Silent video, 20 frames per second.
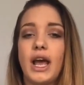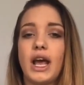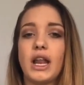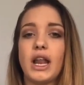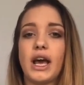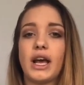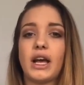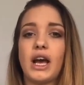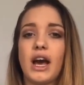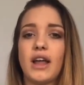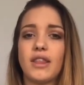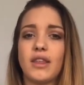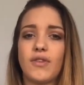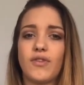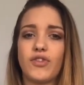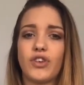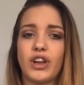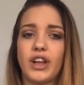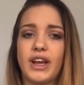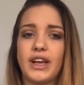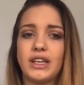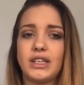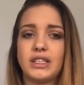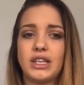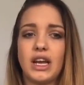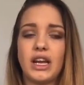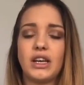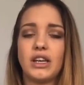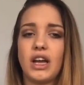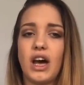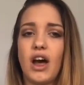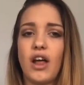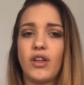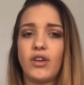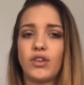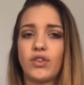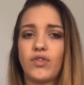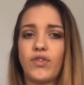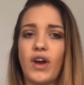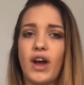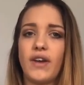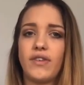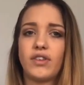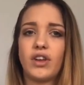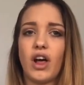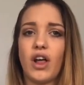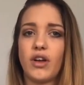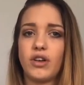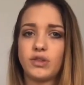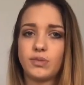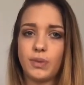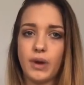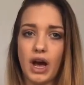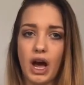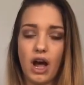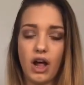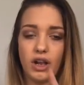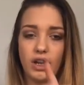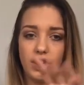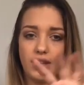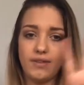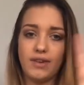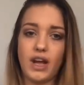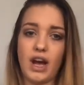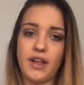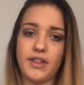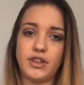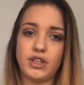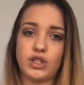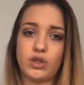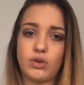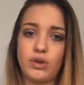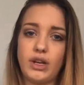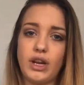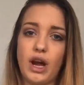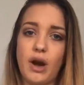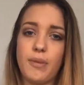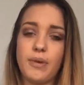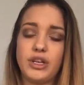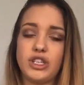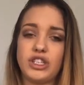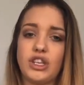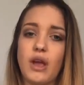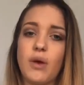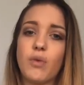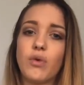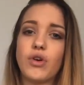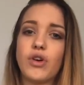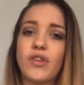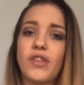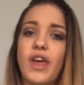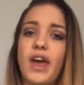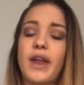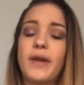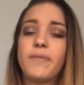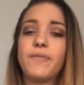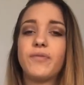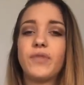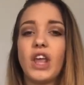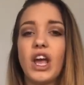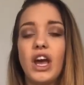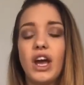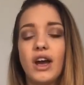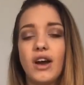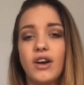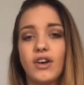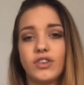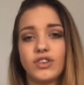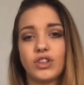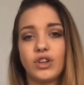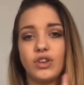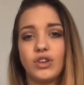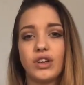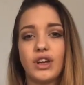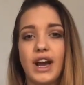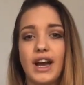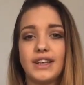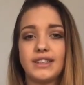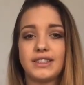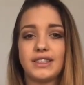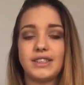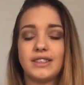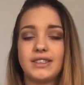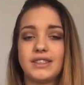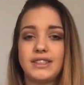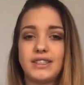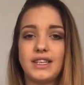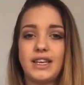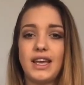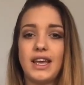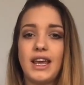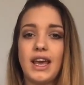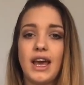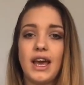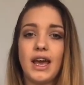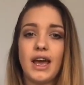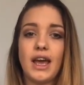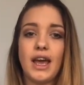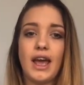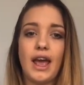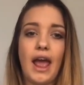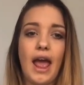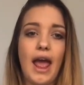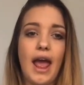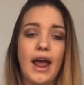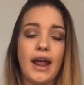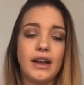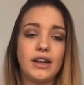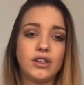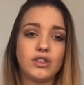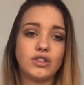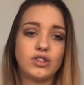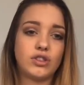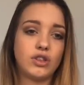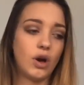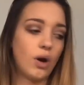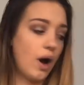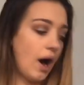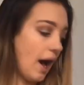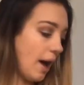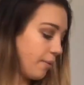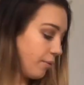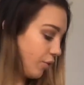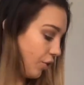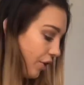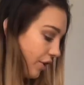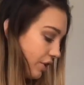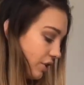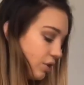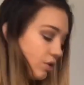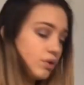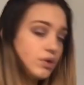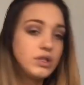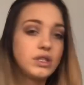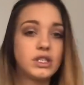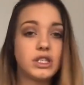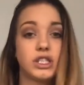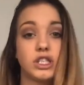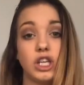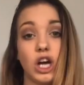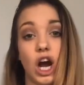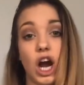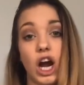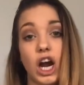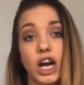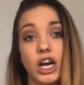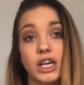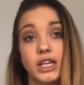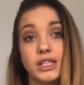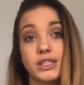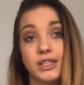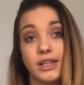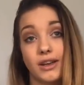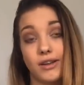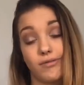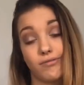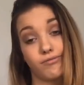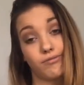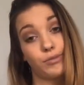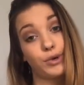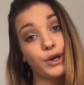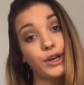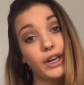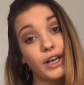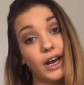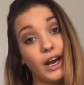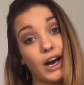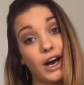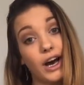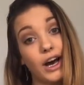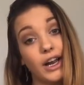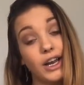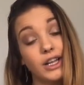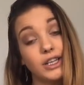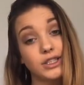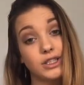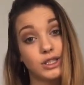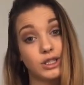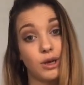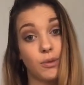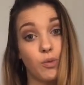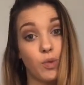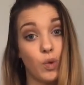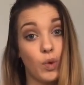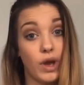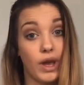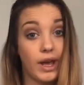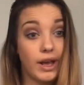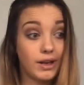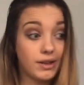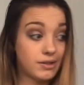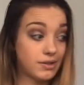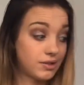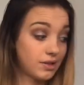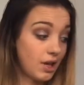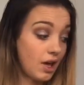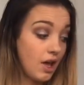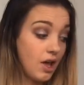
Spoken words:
And I got them for like $10, $5, but I'll leave it on the screen how much they were then so you guys can see. And so I'm going to start putting on some wigs.